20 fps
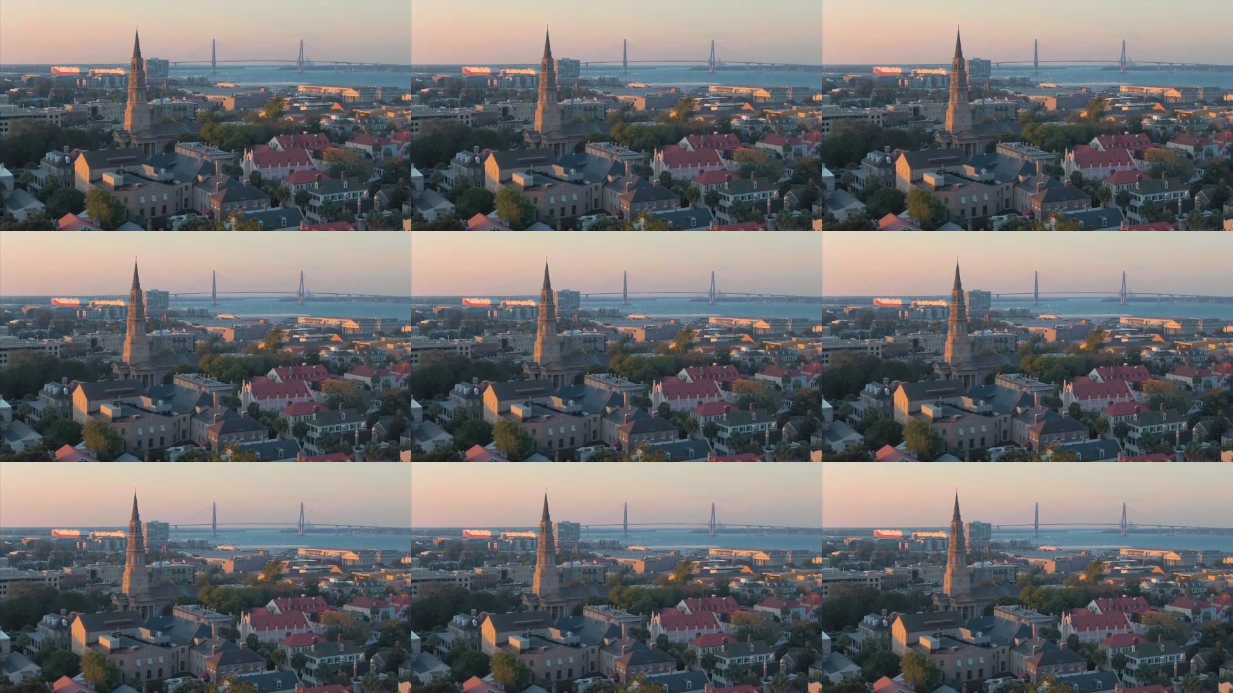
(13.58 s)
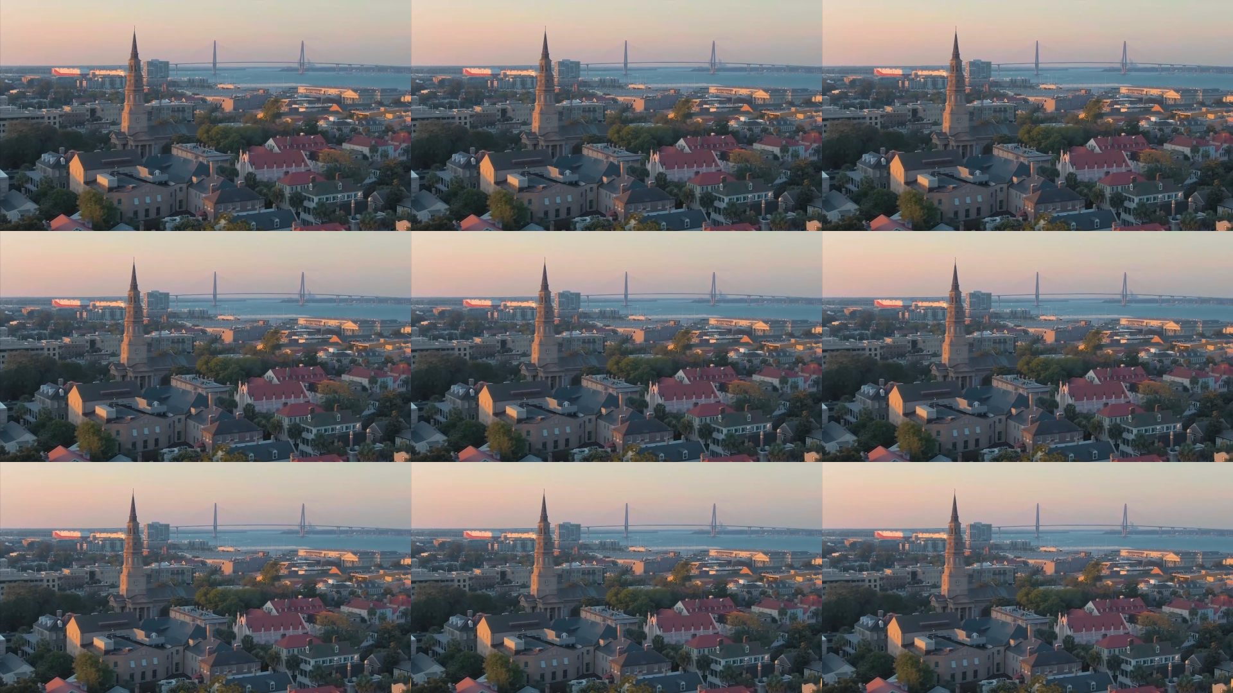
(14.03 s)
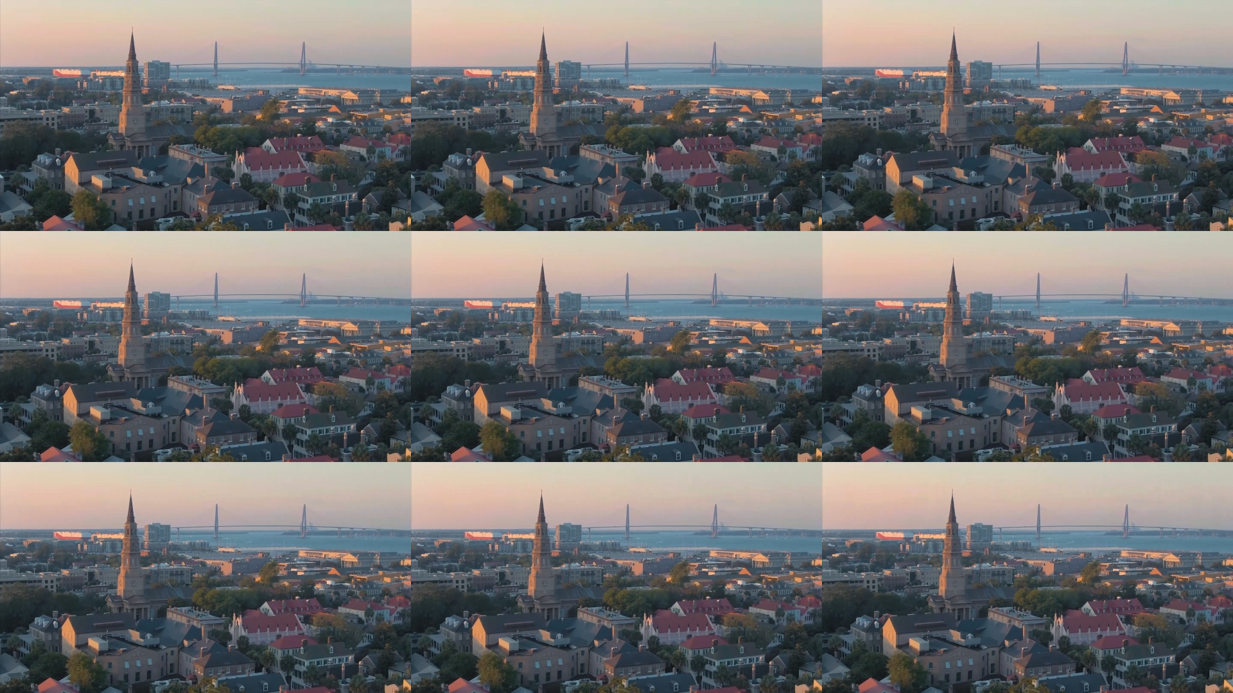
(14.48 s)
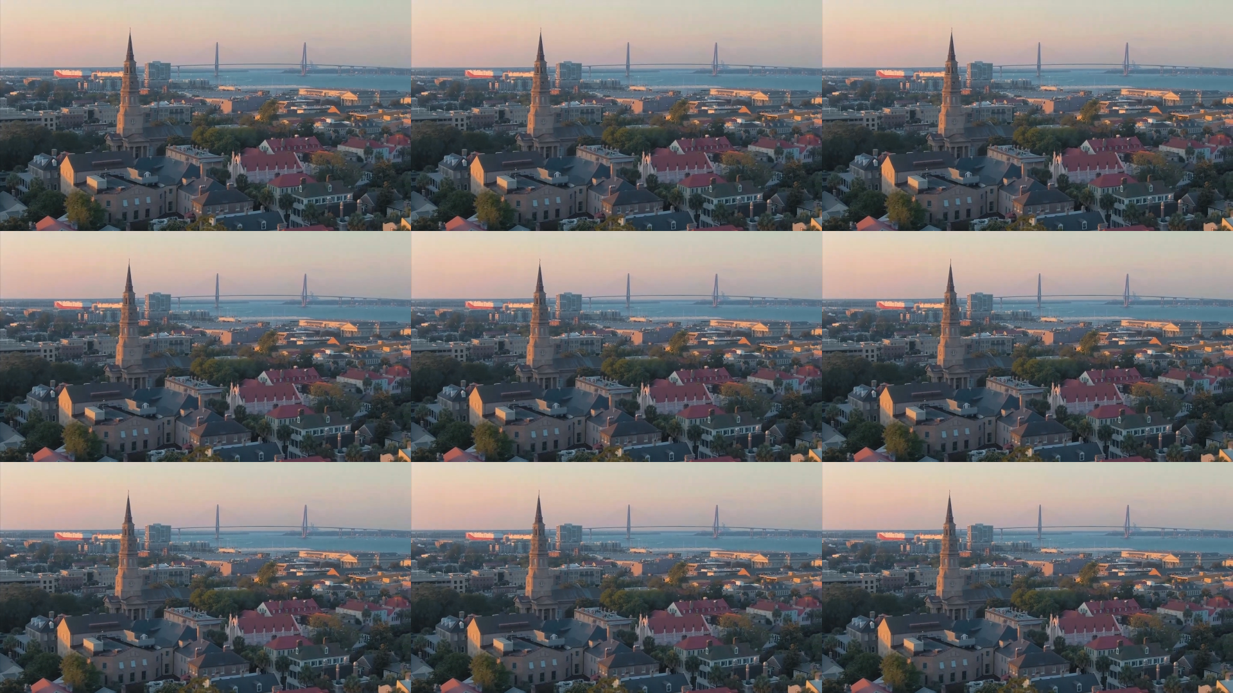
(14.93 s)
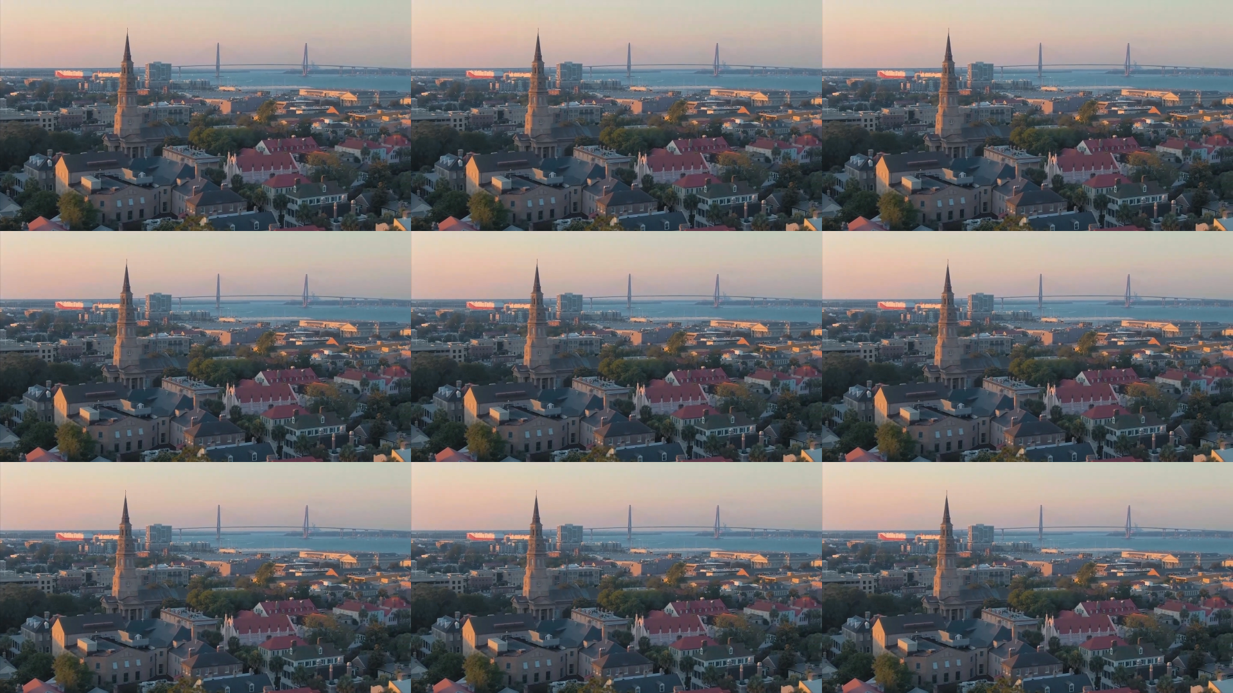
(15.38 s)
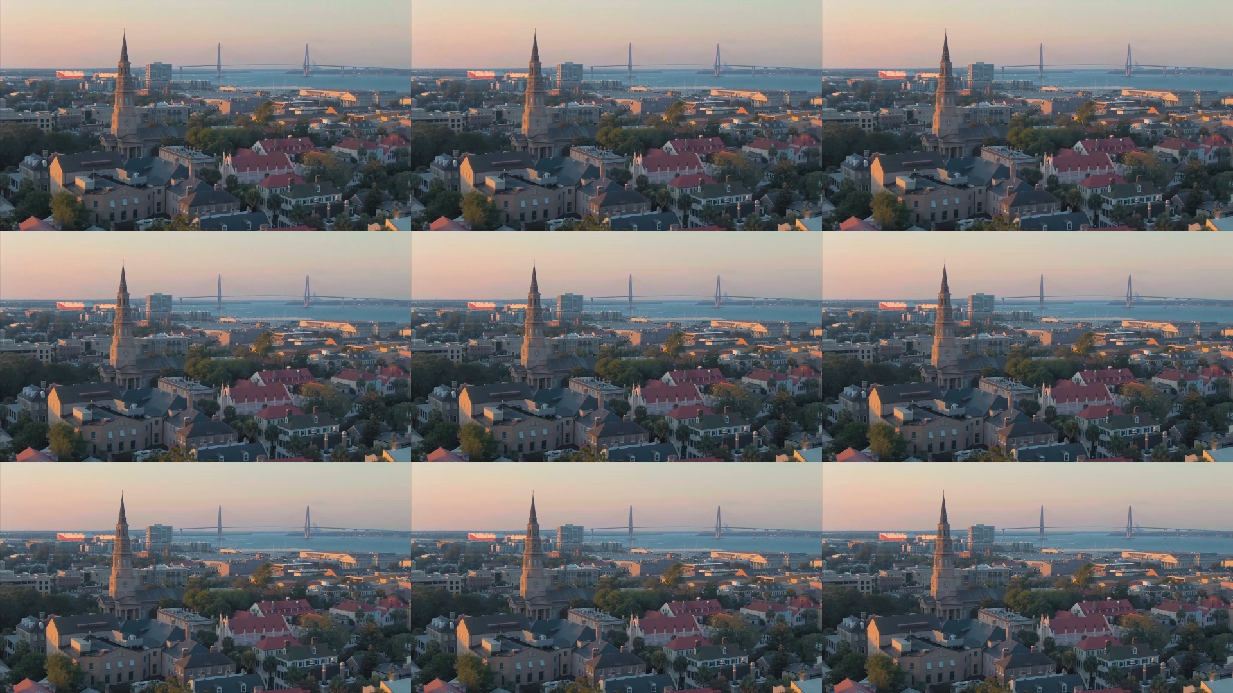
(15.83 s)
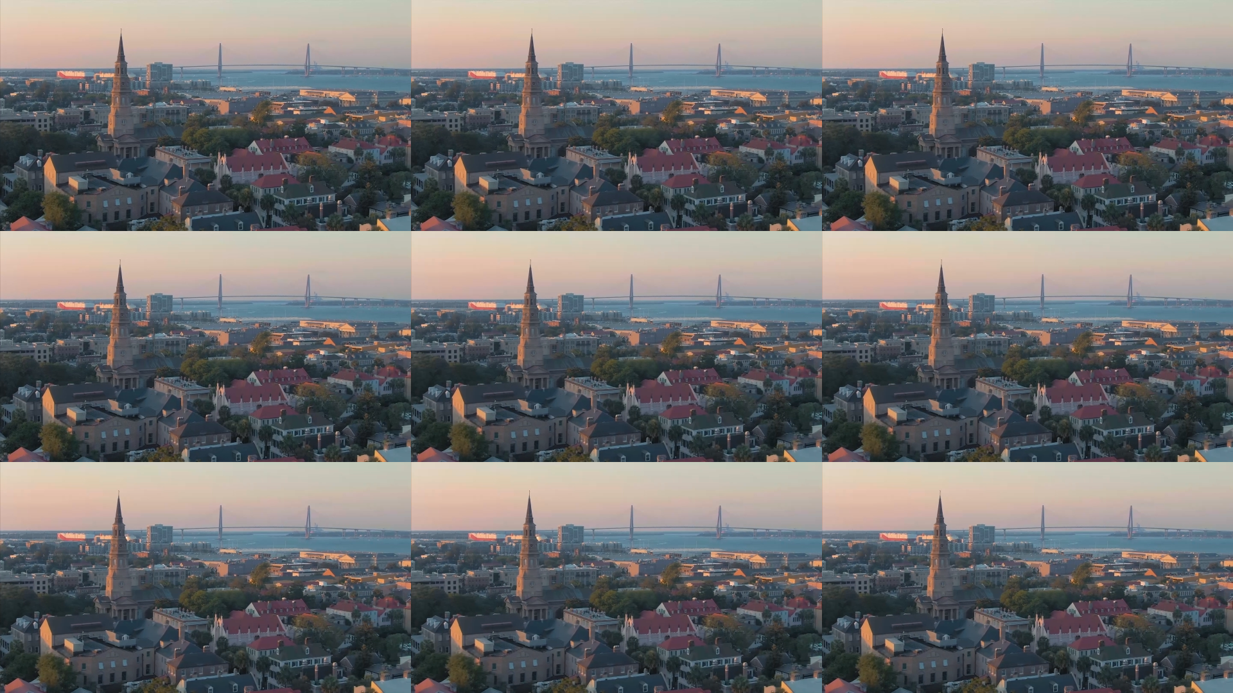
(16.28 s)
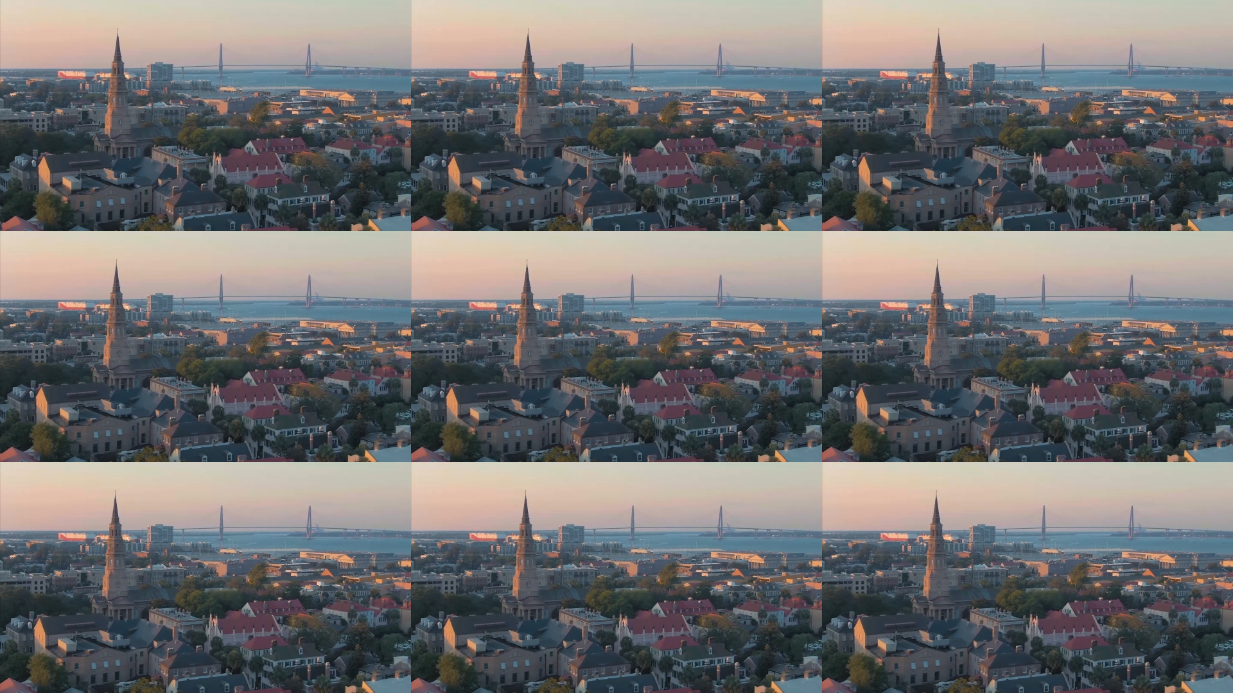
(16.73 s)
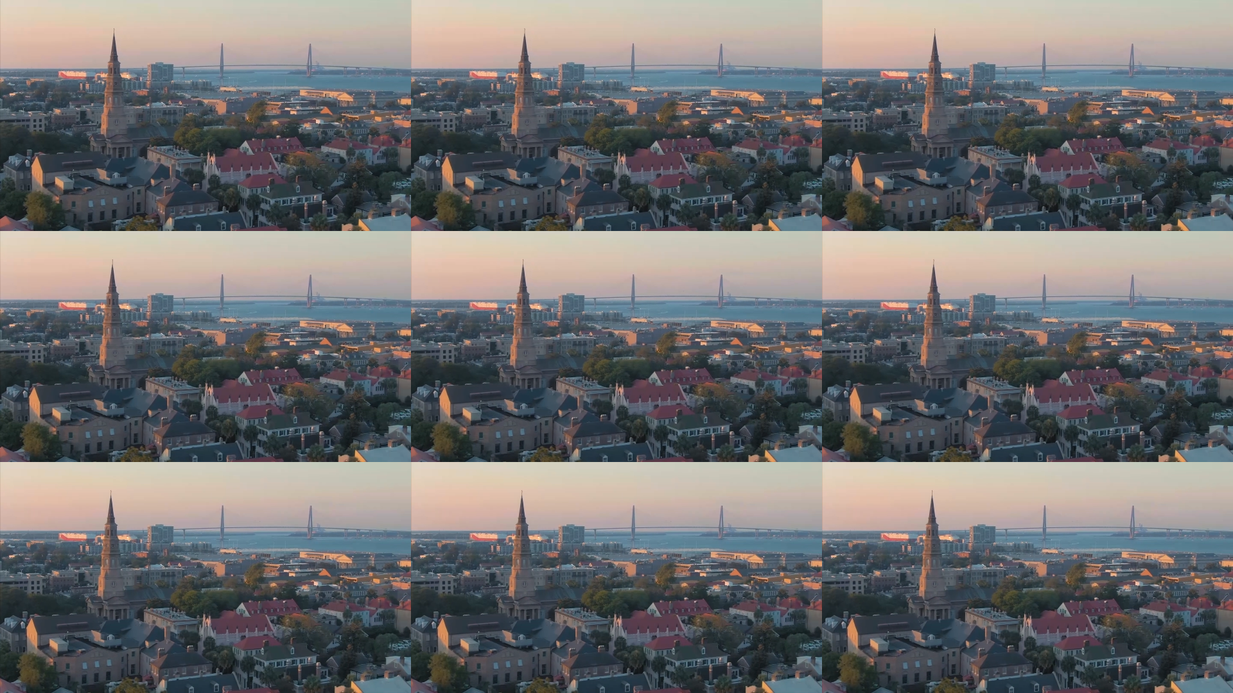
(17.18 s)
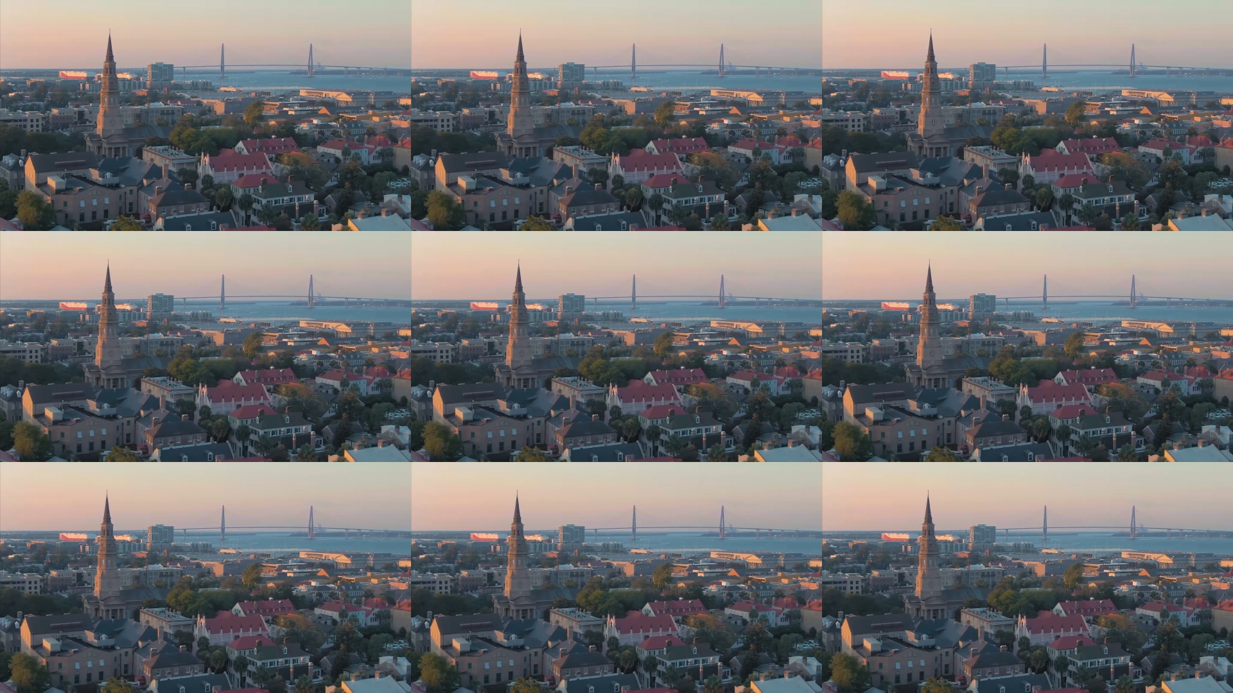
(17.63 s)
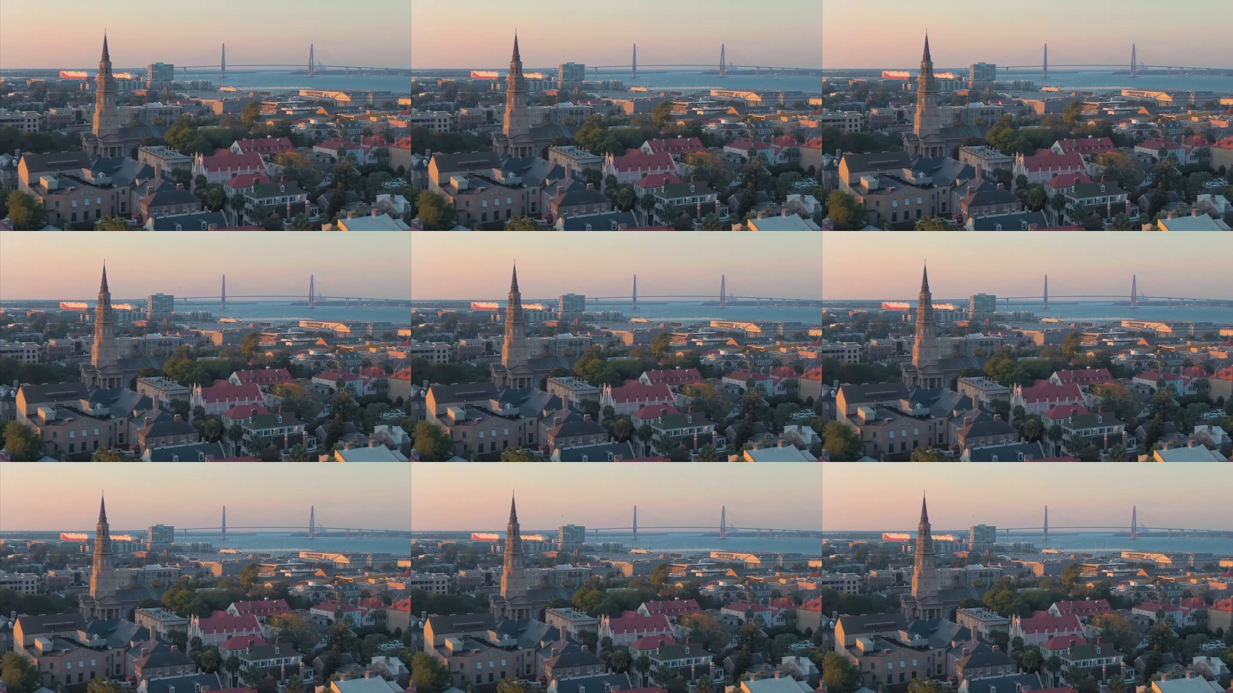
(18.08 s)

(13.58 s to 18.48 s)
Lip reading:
Nobody's mouth can be seen.